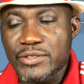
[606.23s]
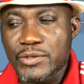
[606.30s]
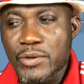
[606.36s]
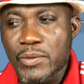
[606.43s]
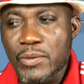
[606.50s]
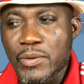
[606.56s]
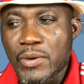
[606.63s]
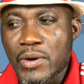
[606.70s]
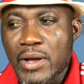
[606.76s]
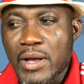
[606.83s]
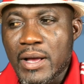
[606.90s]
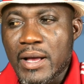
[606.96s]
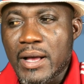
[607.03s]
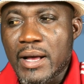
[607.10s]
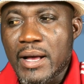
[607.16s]
So
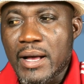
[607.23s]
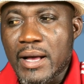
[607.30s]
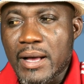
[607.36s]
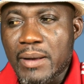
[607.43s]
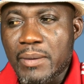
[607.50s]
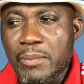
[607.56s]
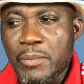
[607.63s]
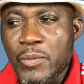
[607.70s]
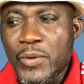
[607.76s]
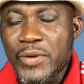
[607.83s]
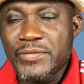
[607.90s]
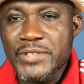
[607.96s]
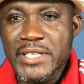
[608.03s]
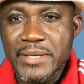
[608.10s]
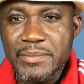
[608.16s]

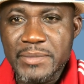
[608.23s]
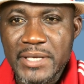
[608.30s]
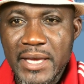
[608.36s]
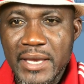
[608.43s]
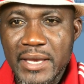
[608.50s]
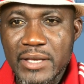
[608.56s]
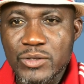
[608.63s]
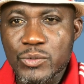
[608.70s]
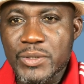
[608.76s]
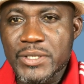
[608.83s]
With team tennis,